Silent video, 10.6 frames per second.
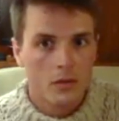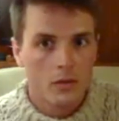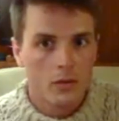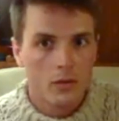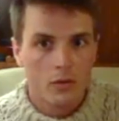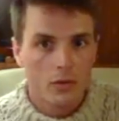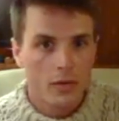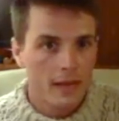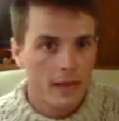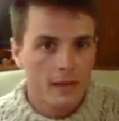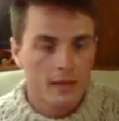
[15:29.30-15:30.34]
You can
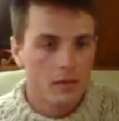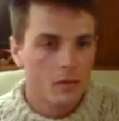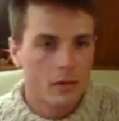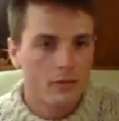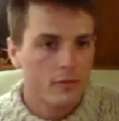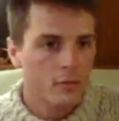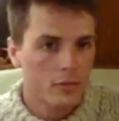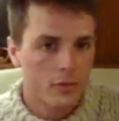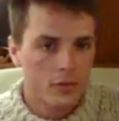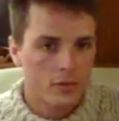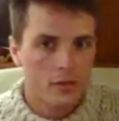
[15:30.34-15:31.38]
create a refuge
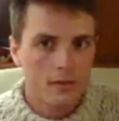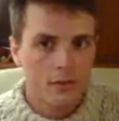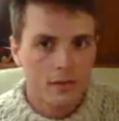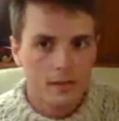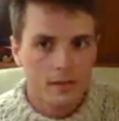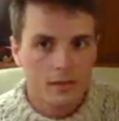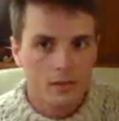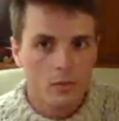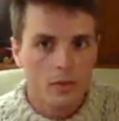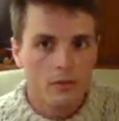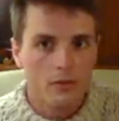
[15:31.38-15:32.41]
for yourself like this
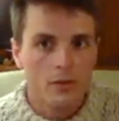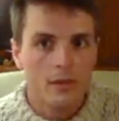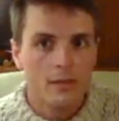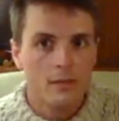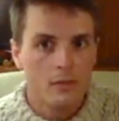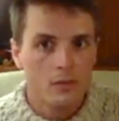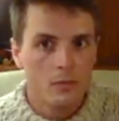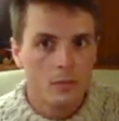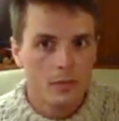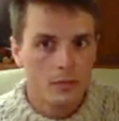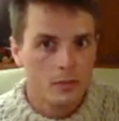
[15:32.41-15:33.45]
whenever you need to
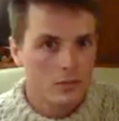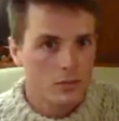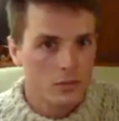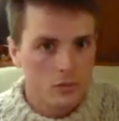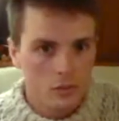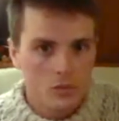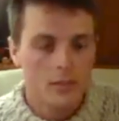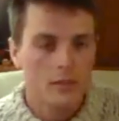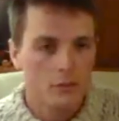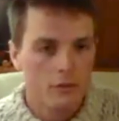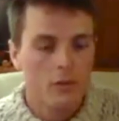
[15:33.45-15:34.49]
by just
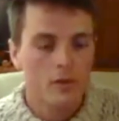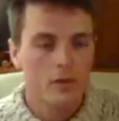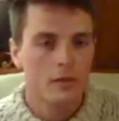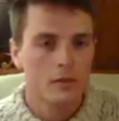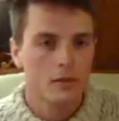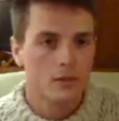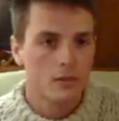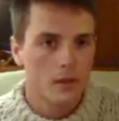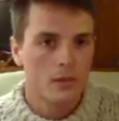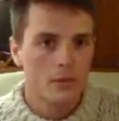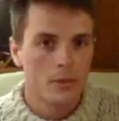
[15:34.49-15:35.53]
choosing to focus
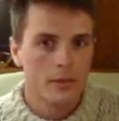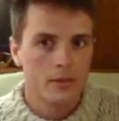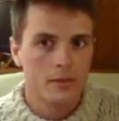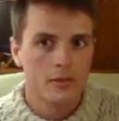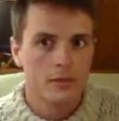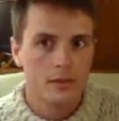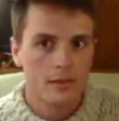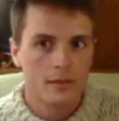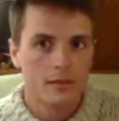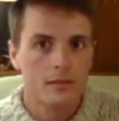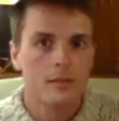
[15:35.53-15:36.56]
on the positive like
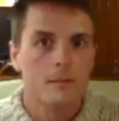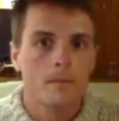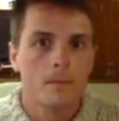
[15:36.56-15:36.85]
this.